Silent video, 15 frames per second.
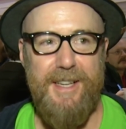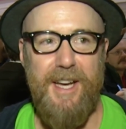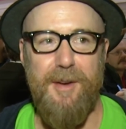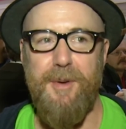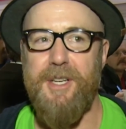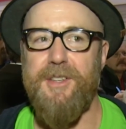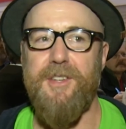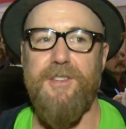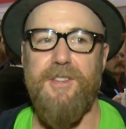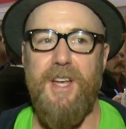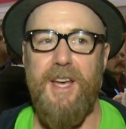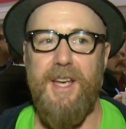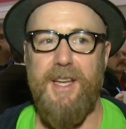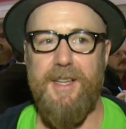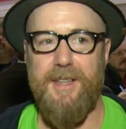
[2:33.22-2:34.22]
I mean, to
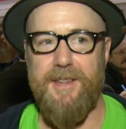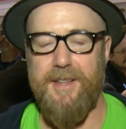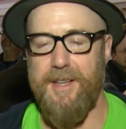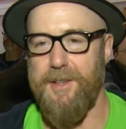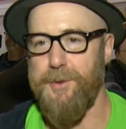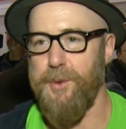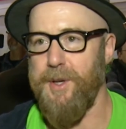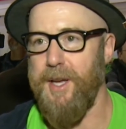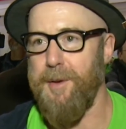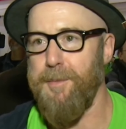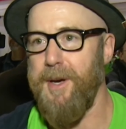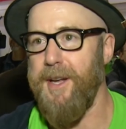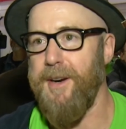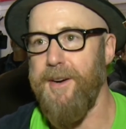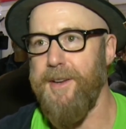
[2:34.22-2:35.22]
say things will
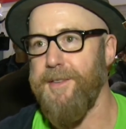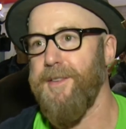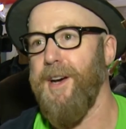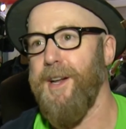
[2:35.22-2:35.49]
get better is